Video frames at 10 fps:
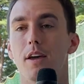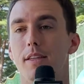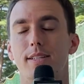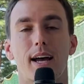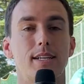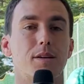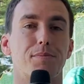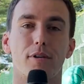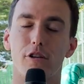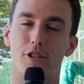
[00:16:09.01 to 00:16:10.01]
this guy's
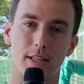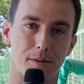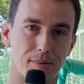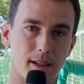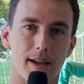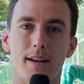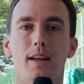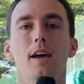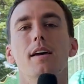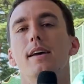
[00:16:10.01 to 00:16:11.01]
approach at the plate,
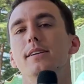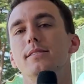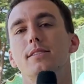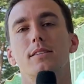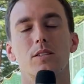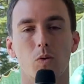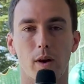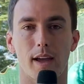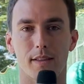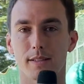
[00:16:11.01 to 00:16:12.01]
his
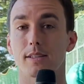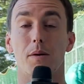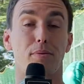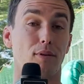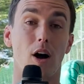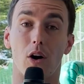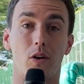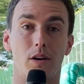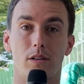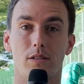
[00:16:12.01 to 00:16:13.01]
swing, this is a pro
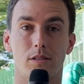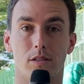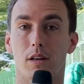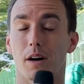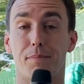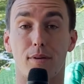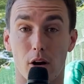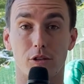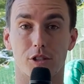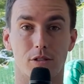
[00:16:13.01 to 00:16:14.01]

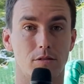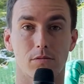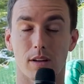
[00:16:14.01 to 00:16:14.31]
approach.